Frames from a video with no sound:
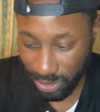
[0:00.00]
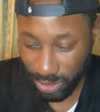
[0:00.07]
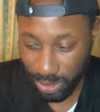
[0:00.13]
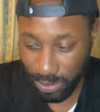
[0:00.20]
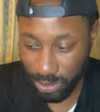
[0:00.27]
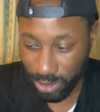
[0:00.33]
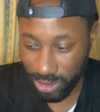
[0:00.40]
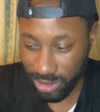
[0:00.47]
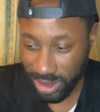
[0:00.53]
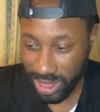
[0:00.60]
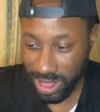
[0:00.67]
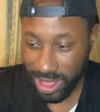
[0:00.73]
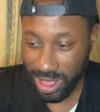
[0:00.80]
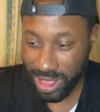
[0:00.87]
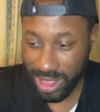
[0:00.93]
How
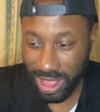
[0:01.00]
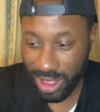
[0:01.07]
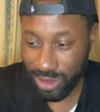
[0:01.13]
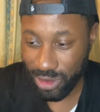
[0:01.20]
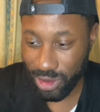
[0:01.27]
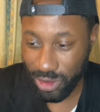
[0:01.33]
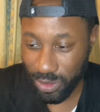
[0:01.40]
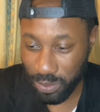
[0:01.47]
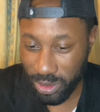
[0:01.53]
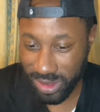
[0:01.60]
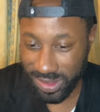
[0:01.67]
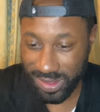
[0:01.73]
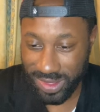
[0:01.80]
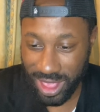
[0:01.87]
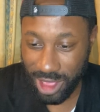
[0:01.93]
do you know the
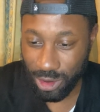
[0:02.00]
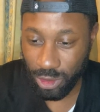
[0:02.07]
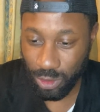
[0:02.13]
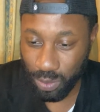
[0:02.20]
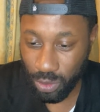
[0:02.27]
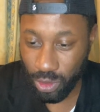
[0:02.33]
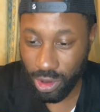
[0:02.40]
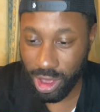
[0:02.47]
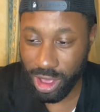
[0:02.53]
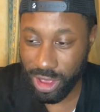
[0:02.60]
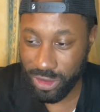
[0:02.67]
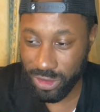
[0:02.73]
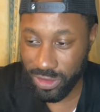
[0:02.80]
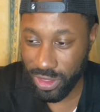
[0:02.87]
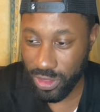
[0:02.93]
prisons there are not more
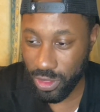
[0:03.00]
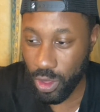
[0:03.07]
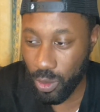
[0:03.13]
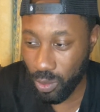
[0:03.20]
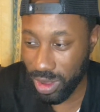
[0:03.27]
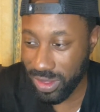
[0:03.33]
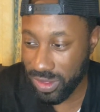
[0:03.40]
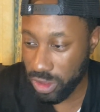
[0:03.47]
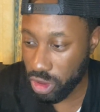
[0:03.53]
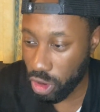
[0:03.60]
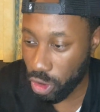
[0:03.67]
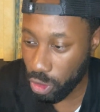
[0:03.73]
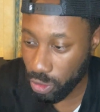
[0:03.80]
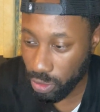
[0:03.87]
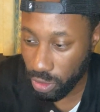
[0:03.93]
harsher than the ones in
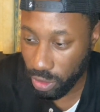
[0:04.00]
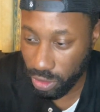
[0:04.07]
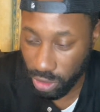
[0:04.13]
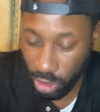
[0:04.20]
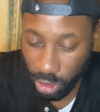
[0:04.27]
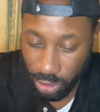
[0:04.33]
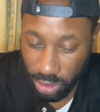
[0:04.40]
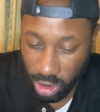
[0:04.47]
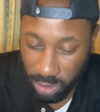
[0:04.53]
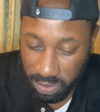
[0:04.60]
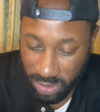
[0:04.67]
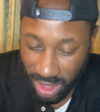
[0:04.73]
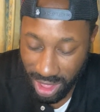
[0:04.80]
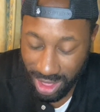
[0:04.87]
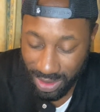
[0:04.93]
your own home
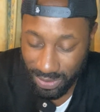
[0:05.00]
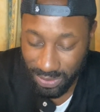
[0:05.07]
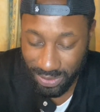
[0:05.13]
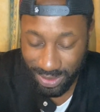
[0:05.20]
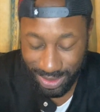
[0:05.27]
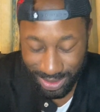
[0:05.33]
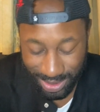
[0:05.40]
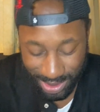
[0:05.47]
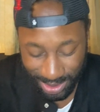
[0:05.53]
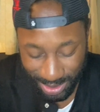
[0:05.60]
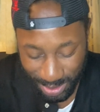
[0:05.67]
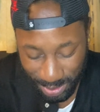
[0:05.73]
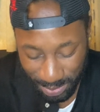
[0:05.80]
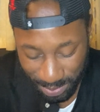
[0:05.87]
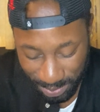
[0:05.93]
turf?
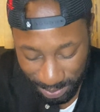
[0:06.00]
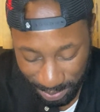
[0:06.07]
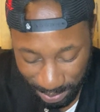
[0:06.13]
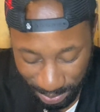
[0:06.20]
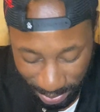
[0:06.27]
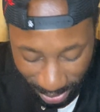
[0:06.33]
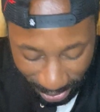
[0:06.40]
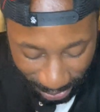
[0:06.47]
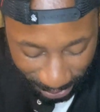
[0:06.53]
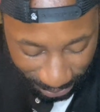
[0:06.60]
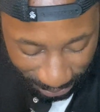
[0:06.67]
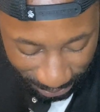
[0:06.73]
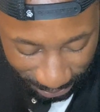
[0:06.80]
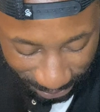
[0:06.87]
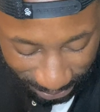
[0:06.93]

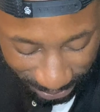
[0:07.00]
Bro.